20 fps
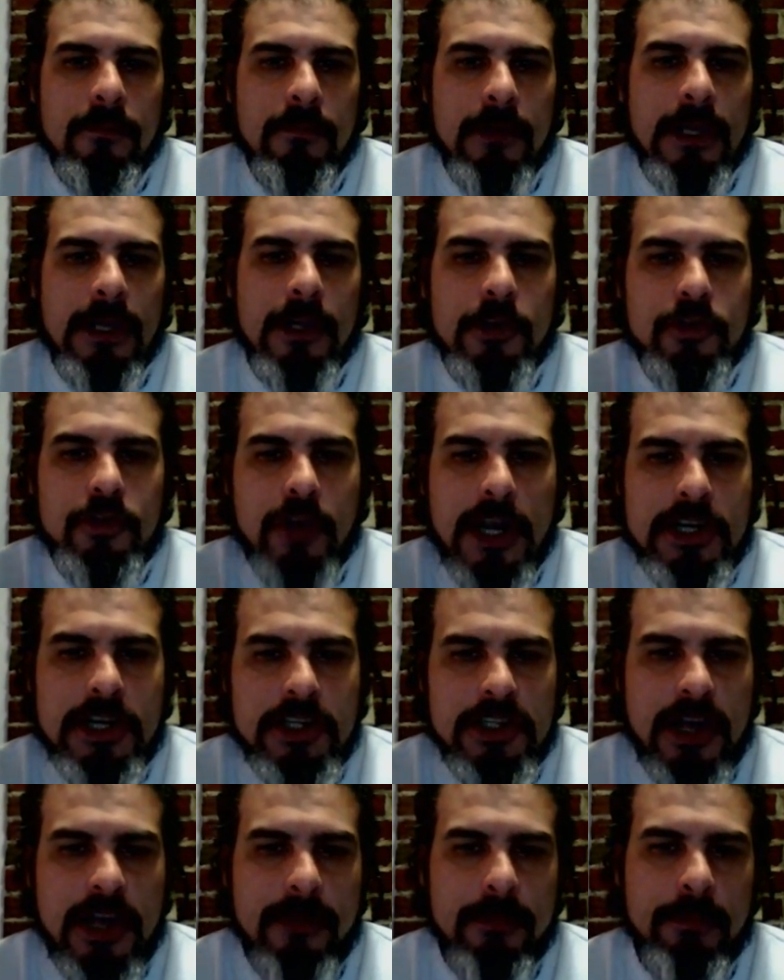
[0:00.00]
illustration
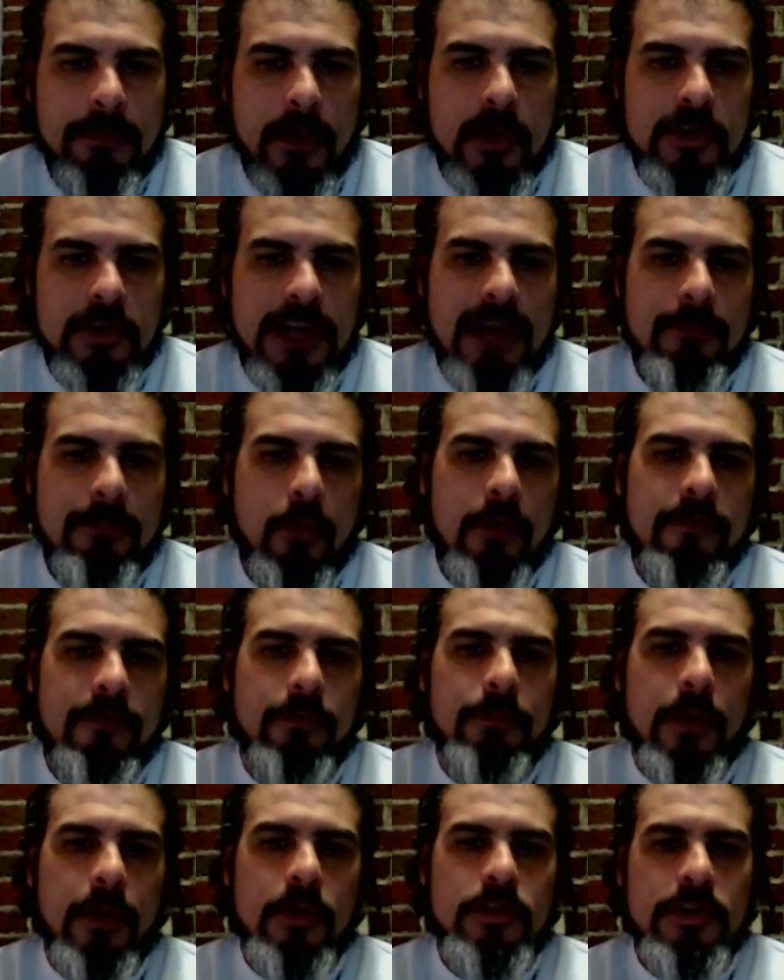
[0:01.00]
type of person. I'm more of a
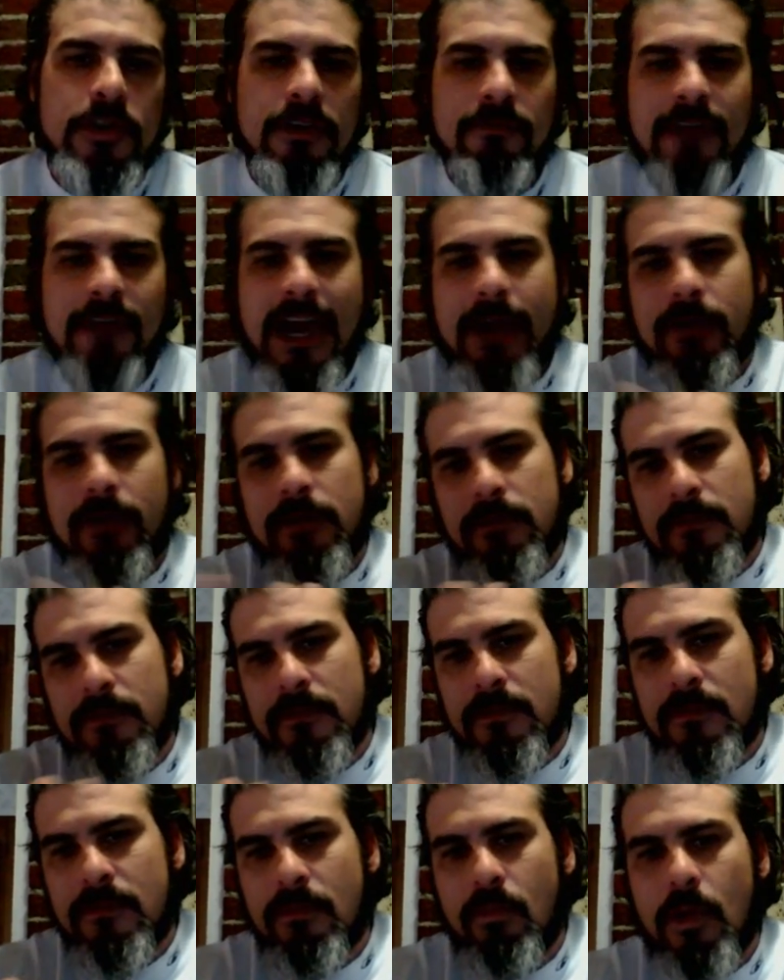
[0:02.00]
person, if I
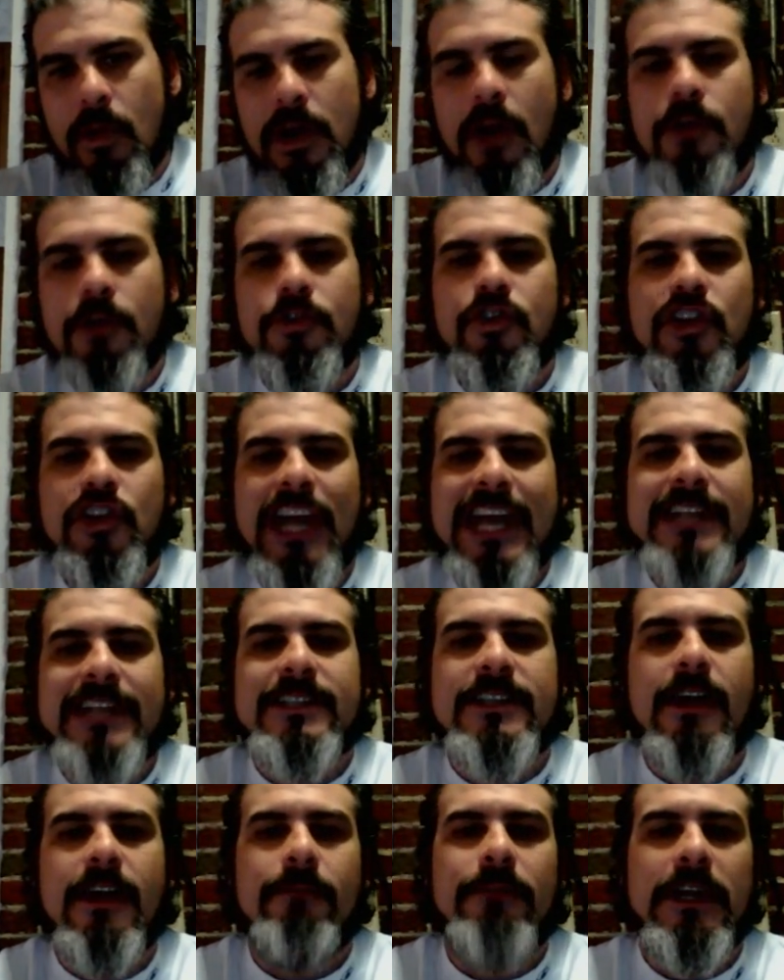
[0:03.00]
want to understand
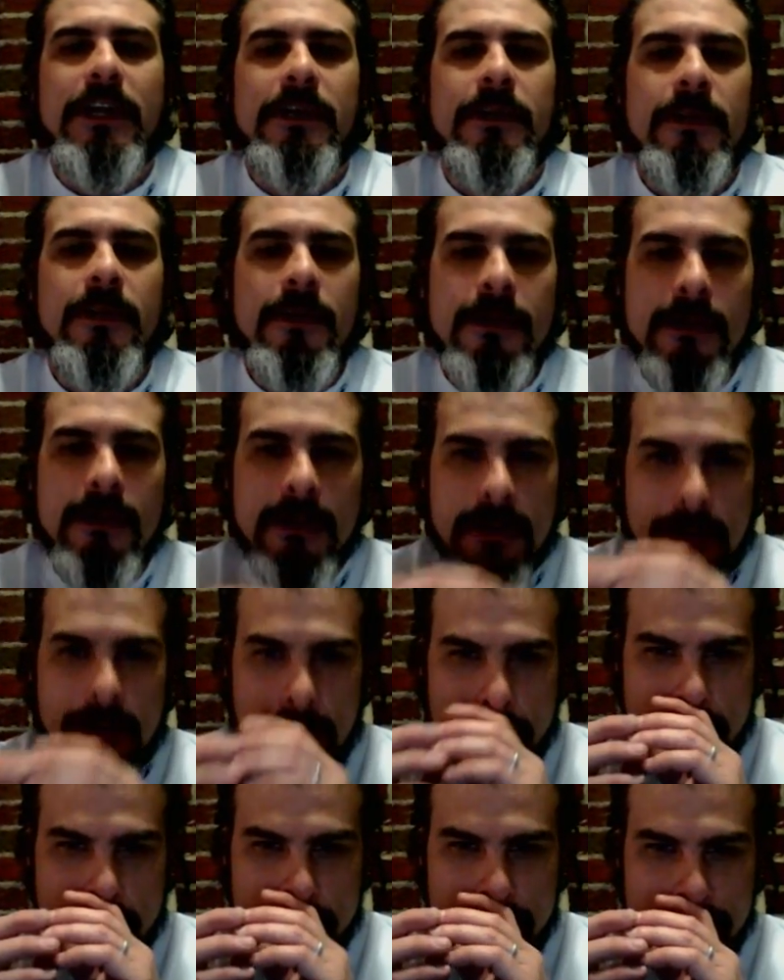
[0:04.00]
something
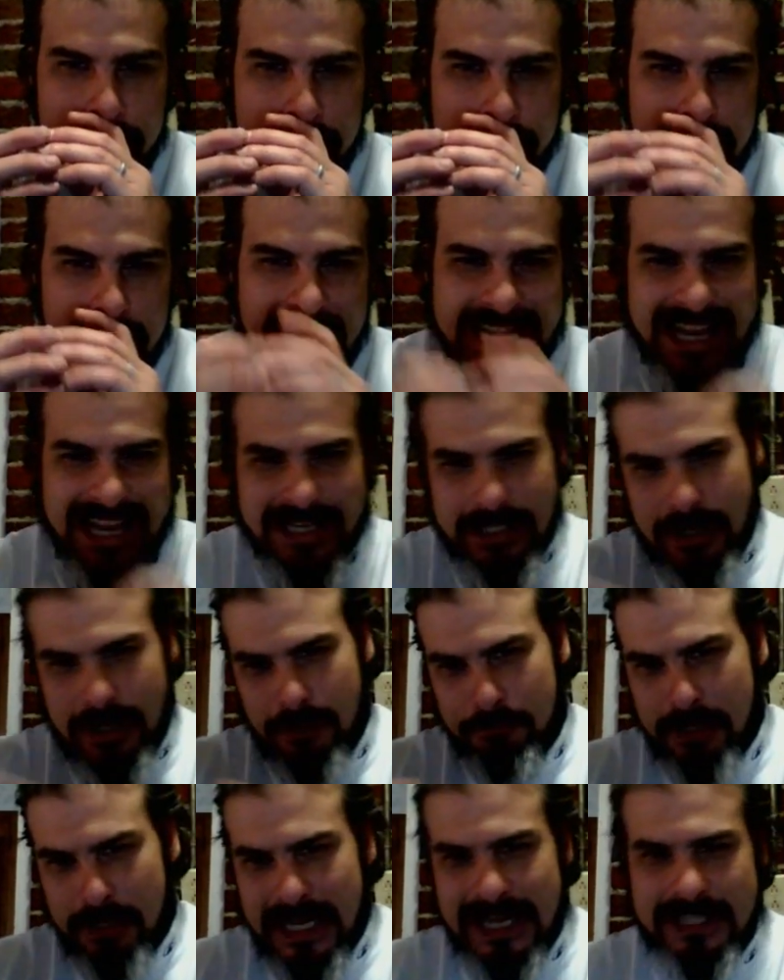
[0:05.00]
that has
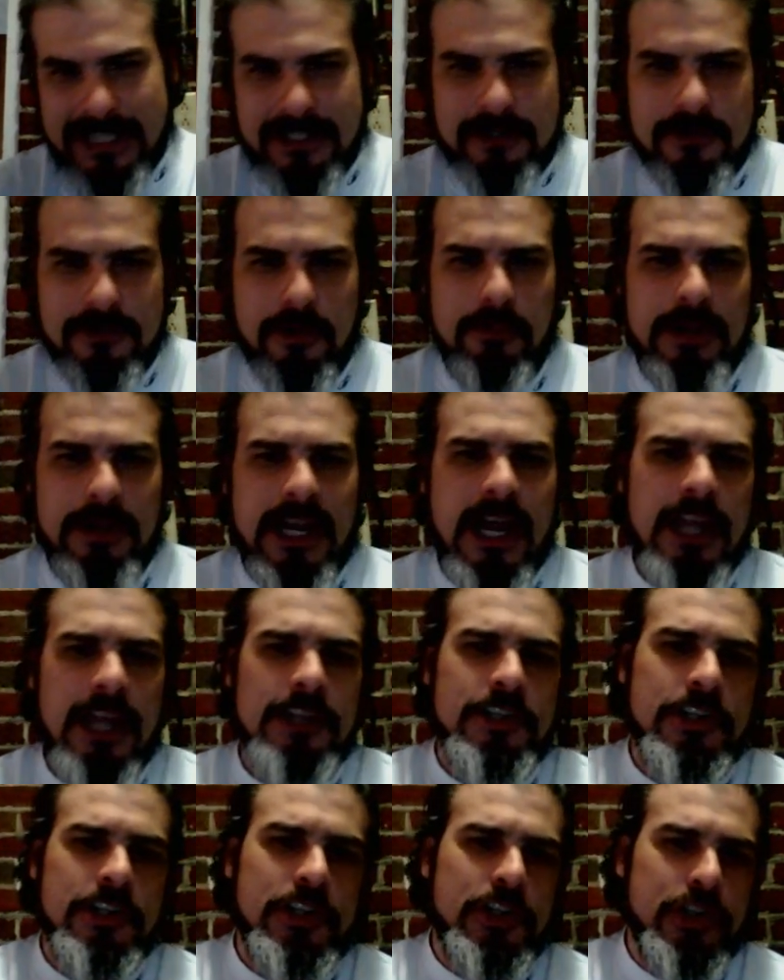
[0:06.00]
complex
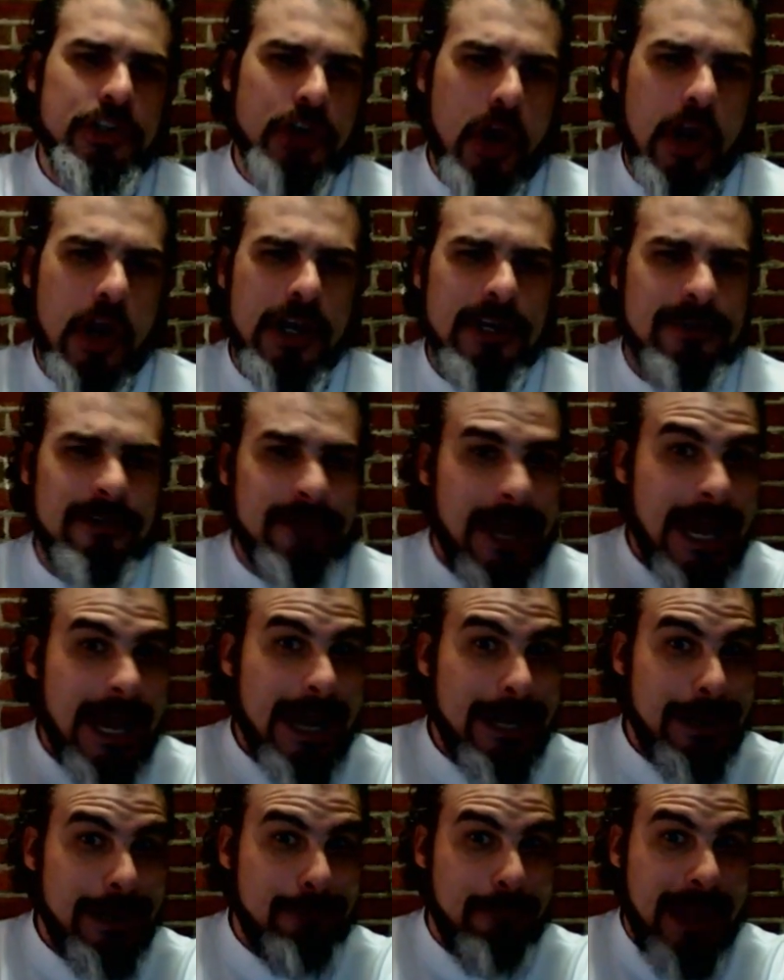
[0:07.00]
terminologies and jargon,
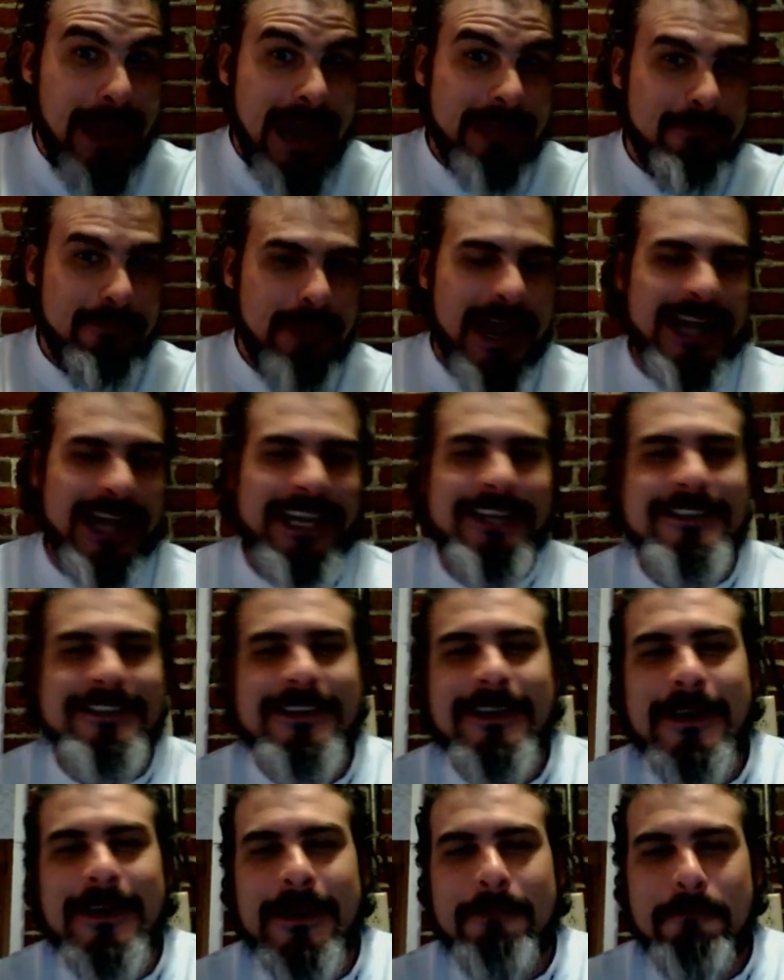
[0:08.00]
i.e. mathematics,
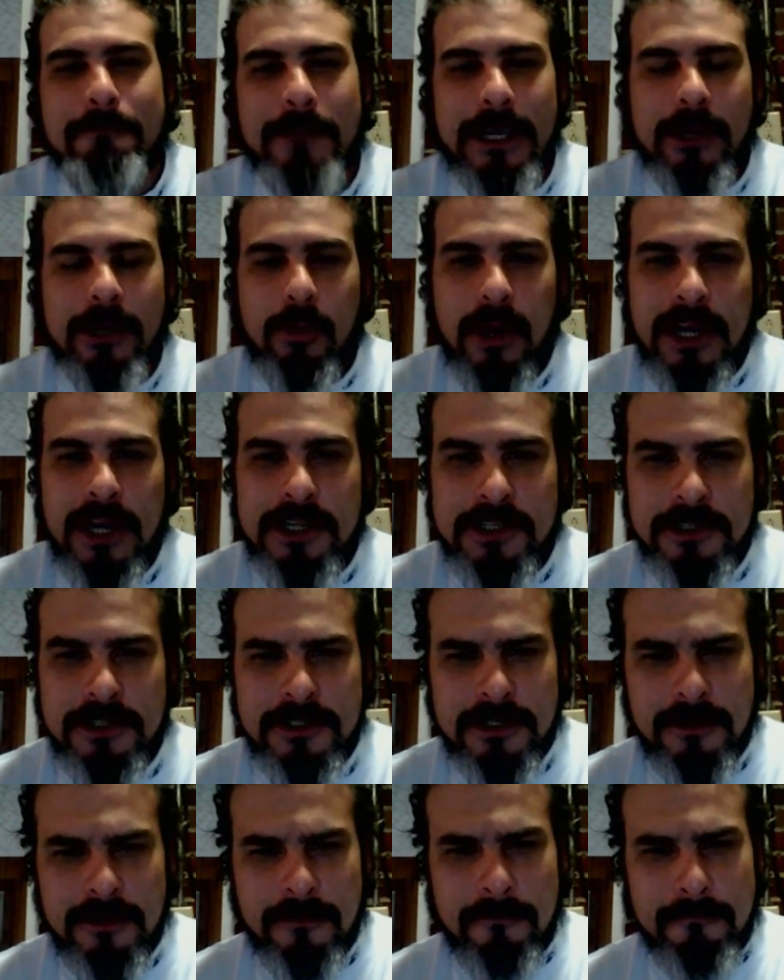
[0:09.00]
equations,
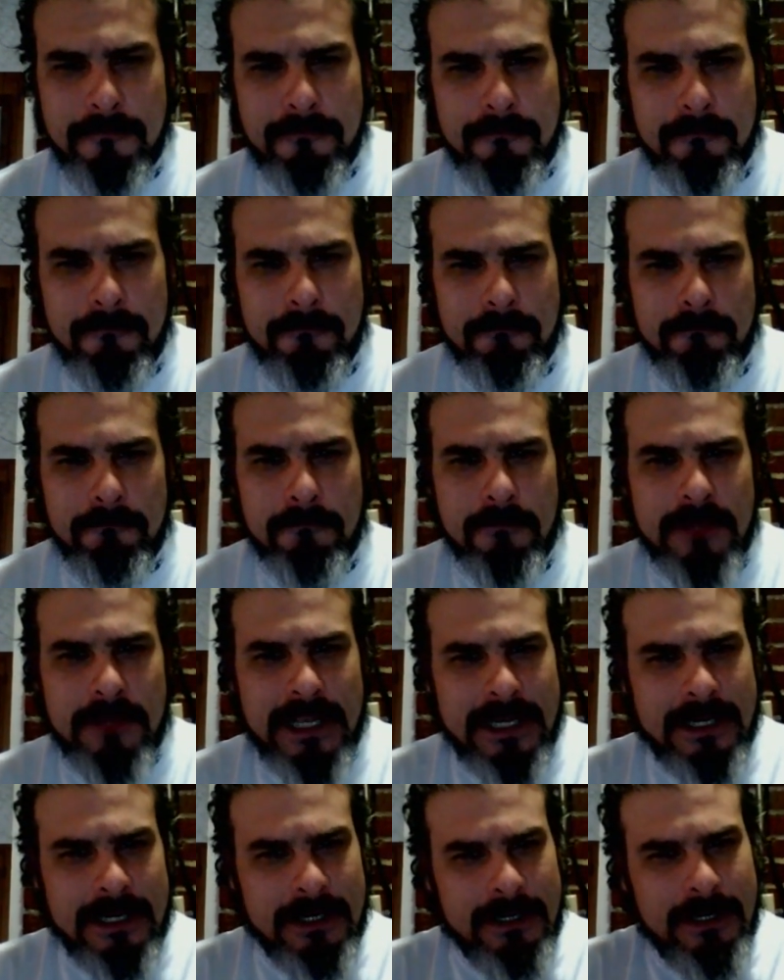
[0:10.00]

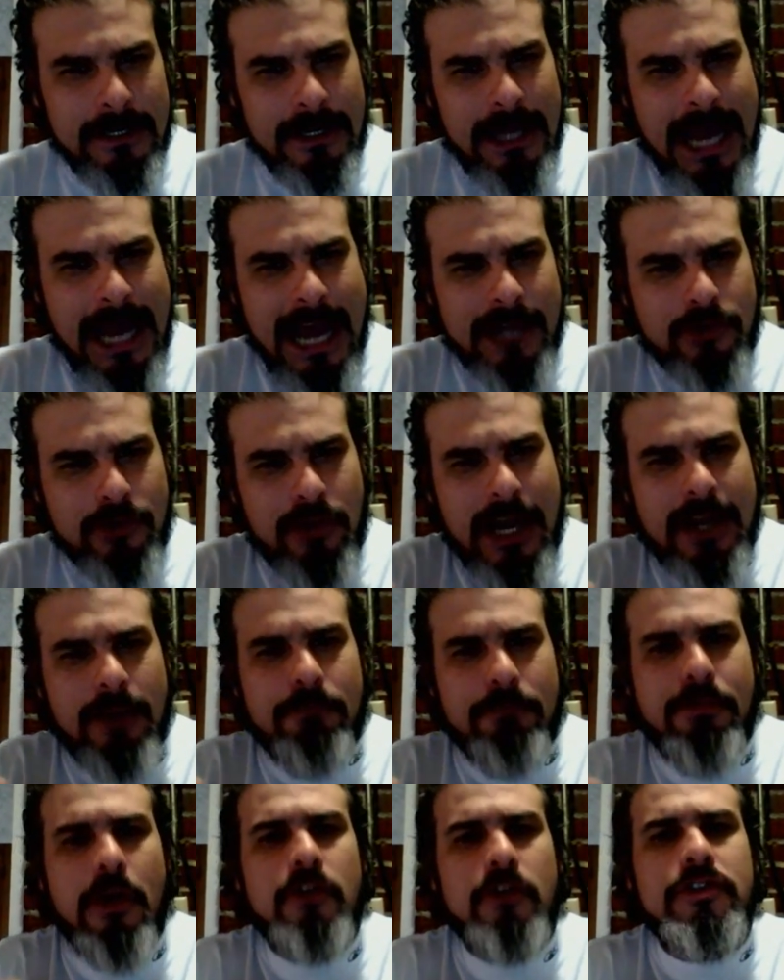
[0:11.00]
then I try to
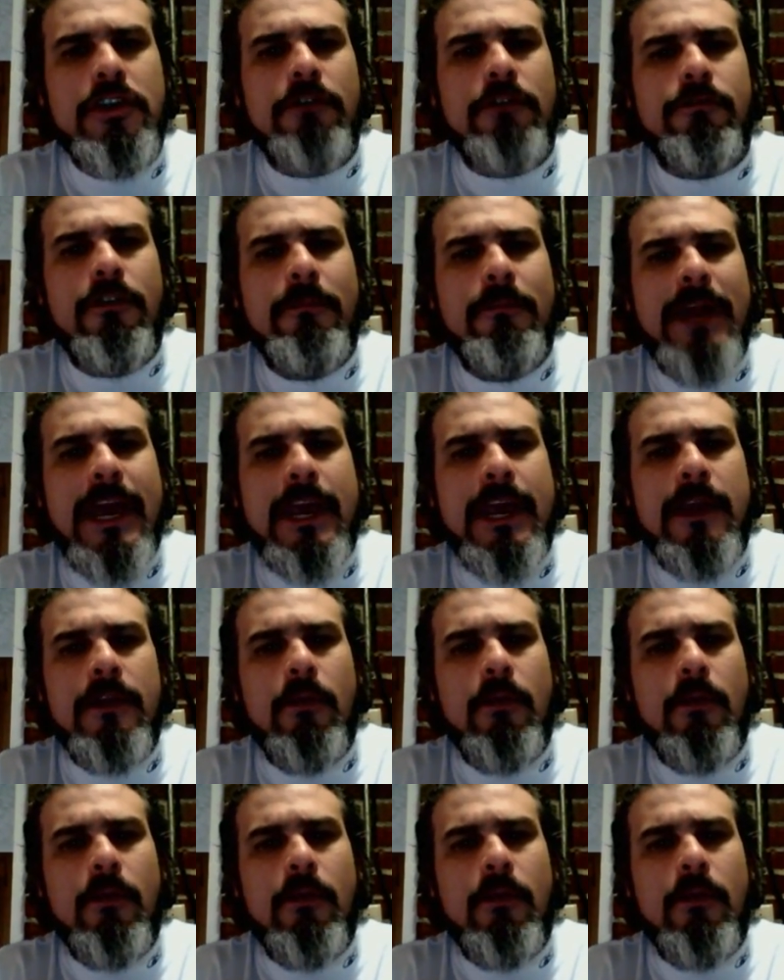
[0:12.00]
approach it from a